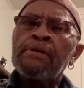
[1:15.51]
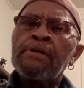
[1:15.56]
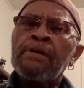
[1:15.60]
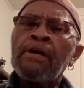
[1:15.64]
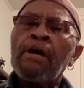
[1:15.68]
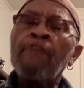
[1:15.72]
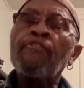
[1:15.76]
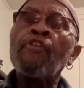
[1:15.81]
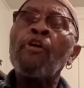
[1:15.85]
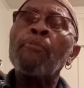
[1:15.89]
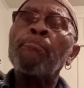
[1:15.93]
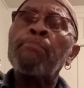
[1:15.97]

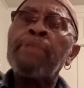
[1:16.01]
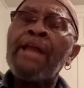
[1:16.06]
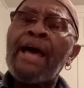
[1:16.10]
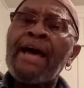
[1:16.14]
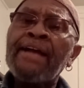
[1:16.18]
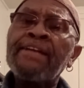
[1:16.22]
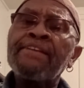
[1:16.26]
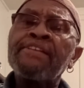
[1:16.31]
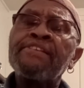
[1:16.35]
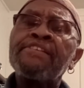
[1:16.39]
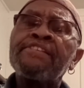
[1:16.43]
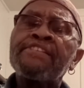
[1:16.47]
of her
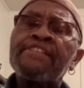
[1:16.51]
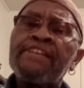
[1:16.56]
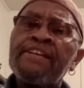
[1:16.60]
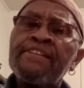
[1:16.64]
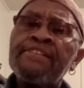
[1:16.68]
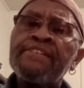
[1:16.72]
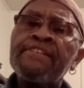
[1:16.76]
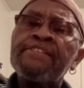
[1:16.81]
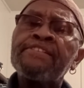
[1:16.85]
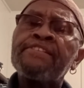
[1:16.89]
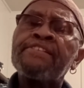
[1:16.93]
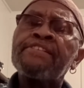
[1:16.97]
black
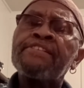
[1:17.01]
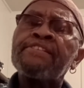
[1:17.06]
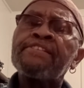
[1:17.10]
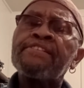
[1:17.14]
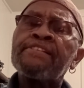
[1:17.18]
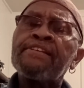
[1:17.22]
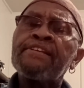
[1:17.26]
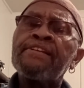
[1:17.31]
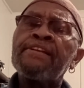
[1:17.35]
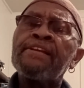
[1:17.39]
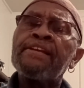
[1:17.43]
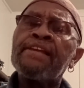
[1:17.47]

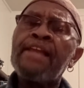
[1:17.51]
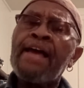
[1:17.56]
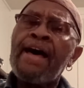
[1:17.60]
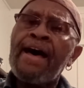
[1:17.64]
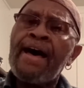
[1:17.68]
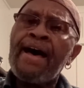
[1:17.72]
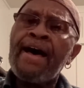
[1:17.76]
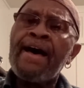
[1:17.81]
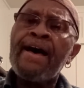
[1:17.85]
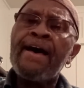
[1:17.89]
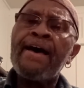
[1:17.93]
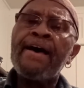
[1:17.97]
descendants'
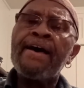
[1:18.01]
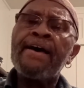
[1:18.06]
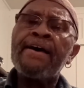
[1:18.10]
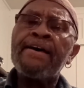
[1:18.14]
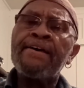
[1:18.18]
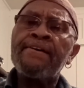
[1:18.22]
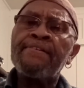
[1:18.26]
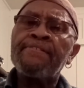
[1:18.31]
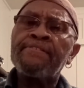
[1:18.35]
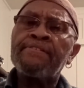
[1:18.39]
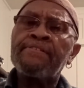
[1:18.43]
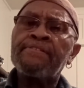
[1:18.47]

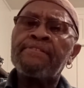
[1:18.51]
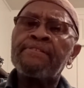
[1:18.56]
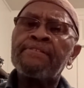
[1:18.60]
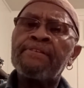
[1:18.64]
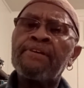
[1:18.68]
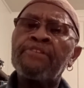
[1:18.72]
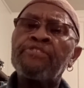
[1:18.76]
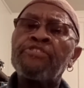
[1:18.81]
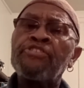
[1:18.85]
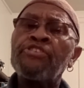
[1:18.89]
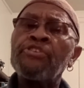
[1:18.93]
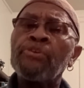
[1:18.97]
lives,
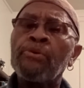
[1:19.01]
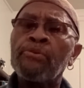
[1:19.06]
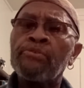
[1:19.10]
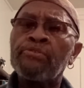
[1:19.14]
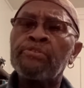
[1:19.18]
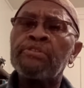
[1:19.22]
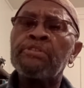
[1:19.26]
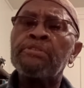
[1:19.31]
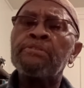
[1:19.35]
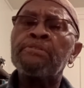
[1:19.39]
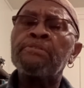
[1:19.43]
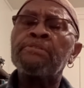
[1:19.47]
her children.